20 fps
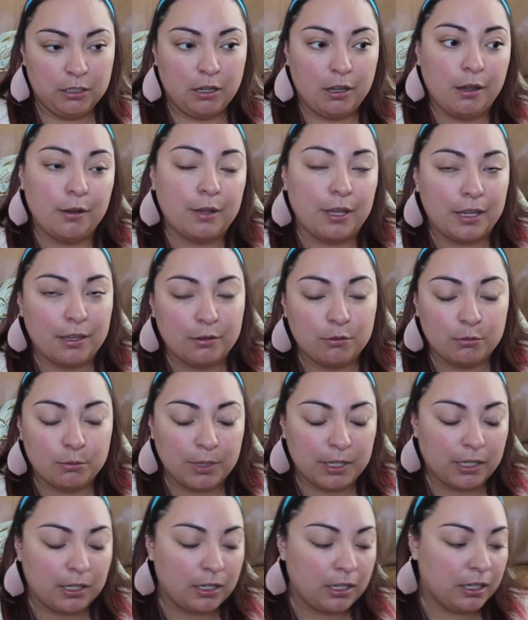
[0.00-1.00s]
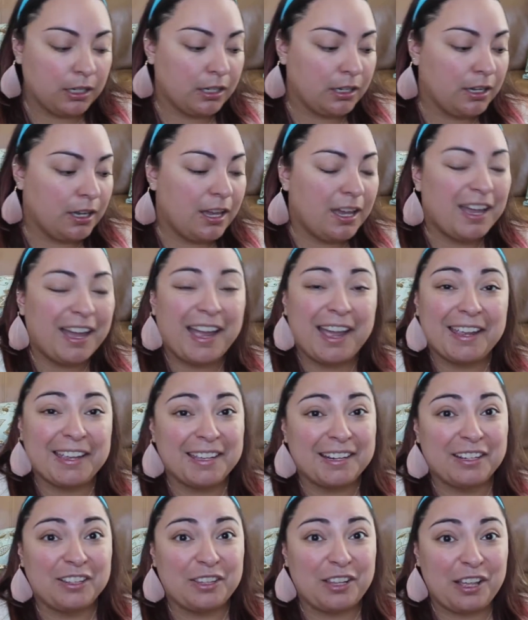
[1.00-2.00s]
Okay, who am I kidding? I
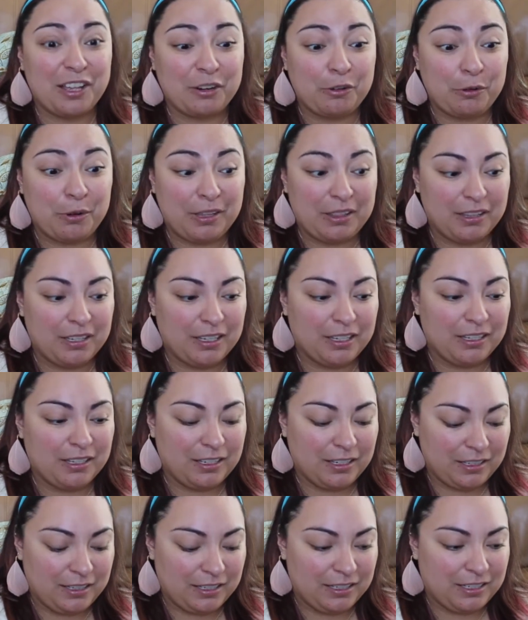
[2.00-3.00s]
get a lot oily in the